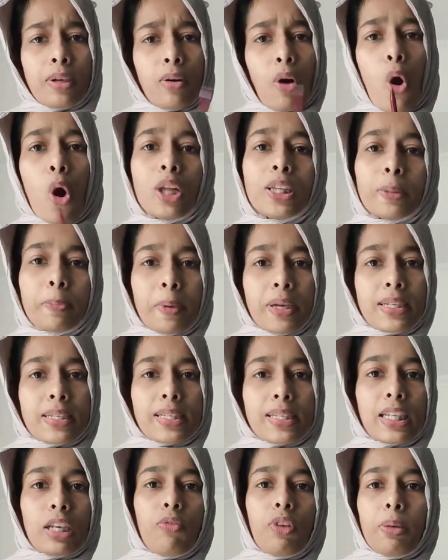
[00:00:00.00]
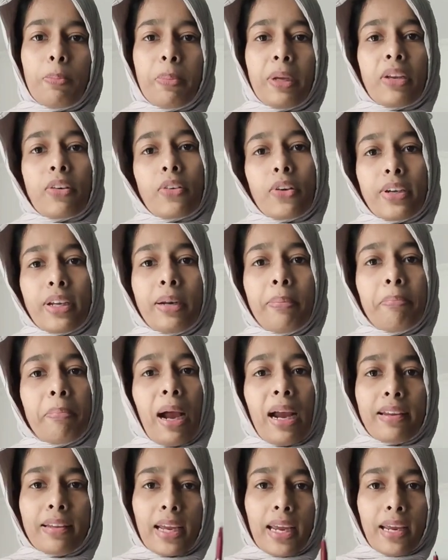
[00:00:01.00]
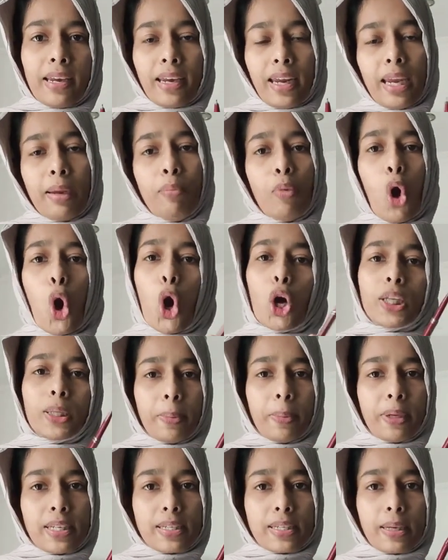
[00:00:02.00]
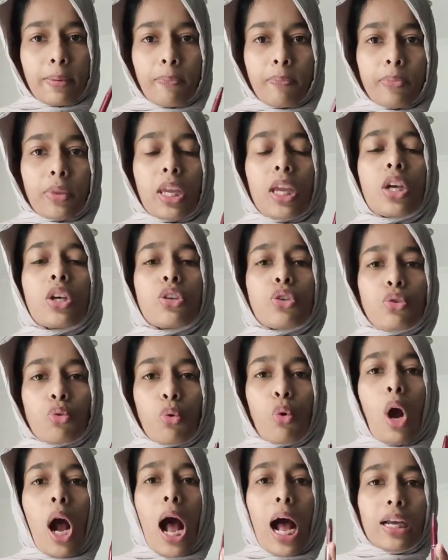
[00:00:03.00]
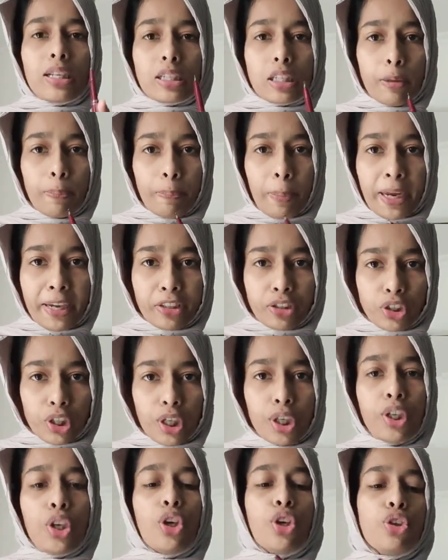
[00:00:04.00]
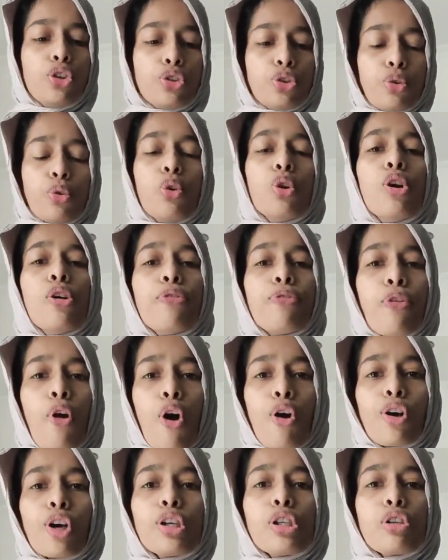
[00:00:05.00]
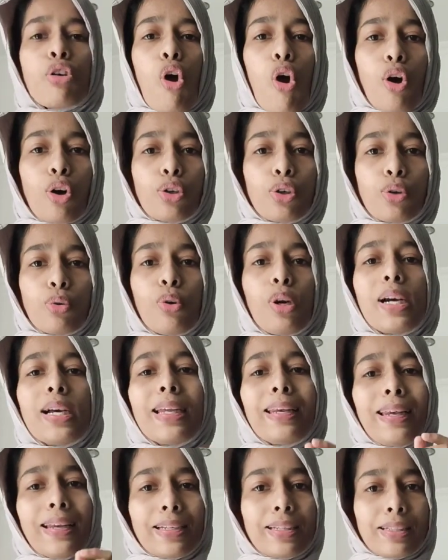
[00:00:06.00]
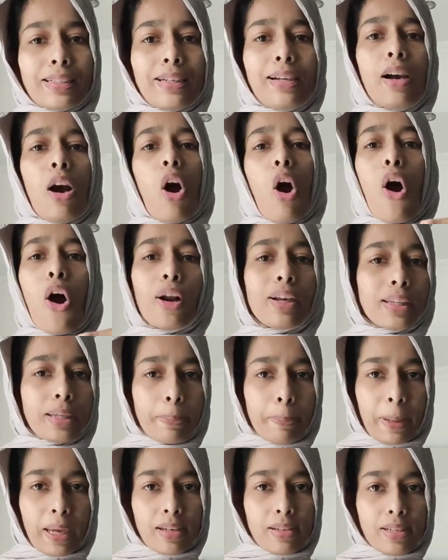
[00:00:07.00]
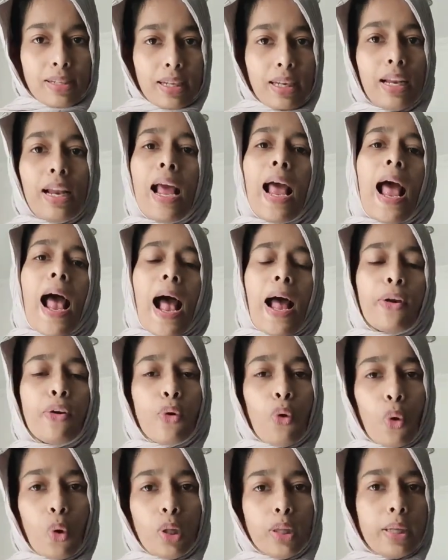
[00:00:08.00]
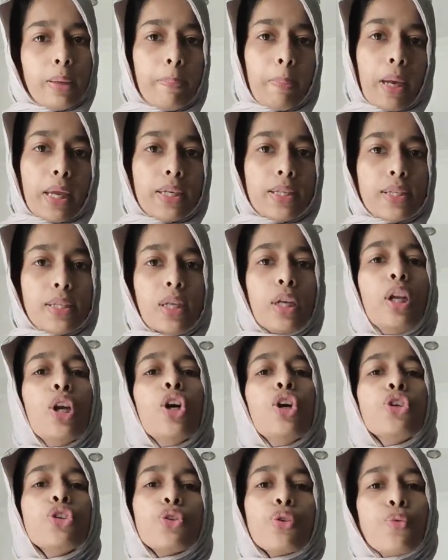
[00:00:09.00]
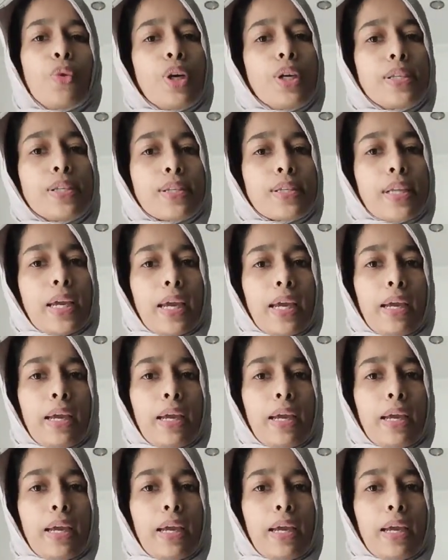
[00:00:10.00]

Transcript: All the pencil will be written by their name on the pencil. So, ask the patient to focus onto a letter on the pencil and hold the pencil towards